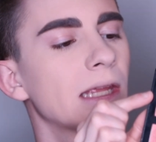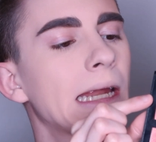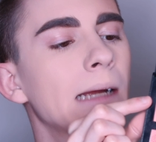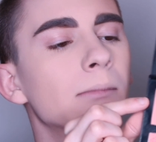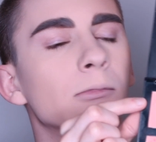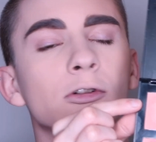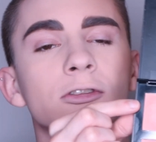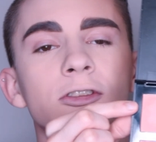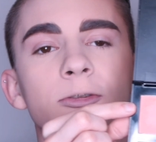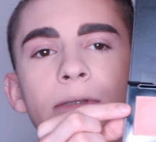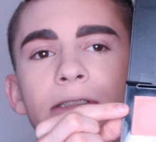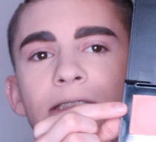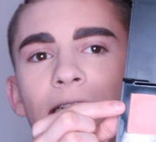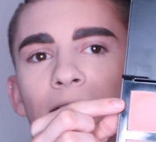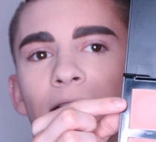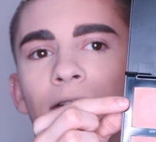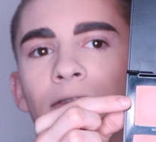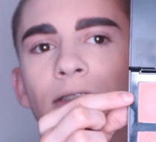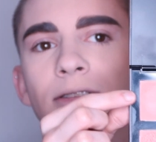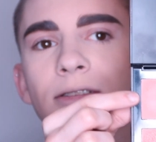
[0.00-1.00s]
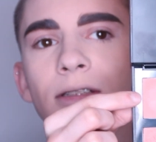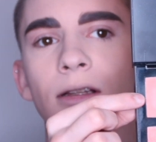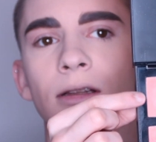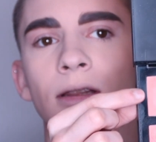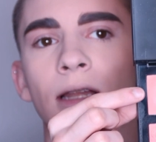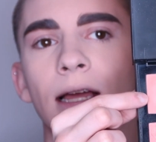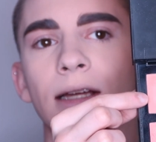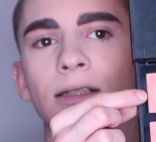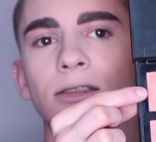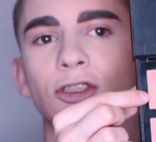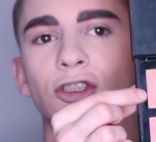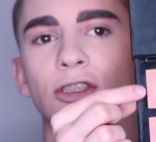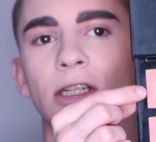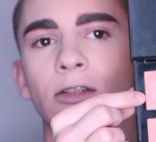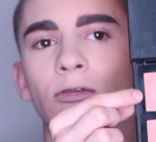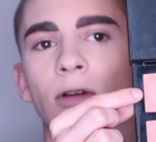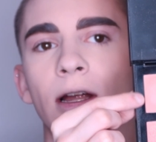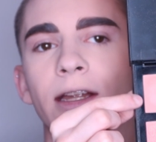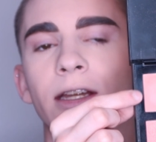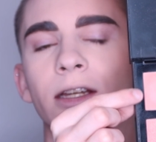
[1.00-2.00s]
I'm going to be taking this light
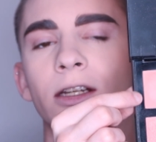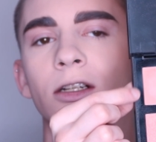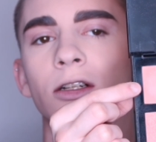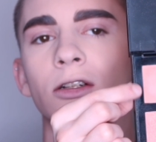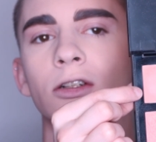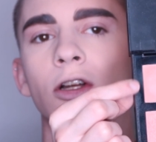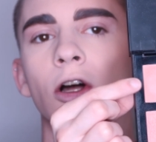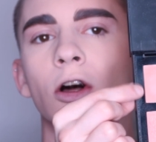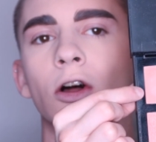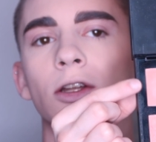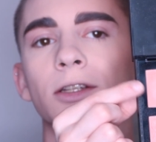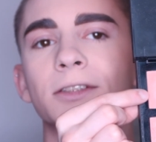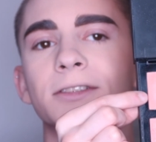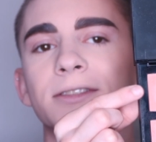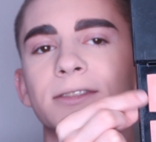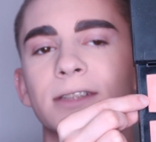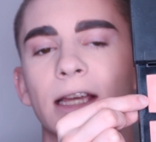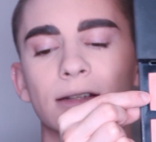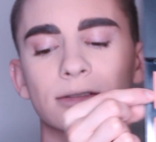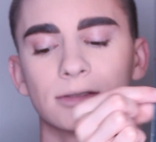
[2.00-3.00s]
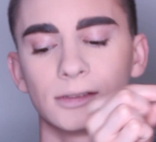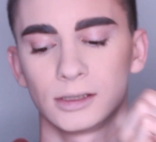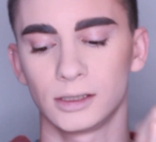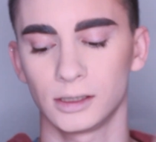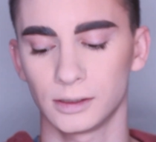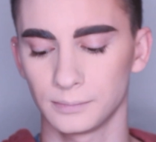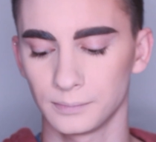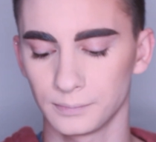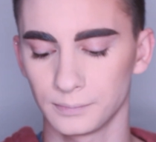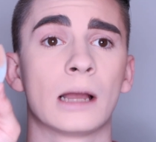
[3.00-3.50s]
shade right here called Sexy.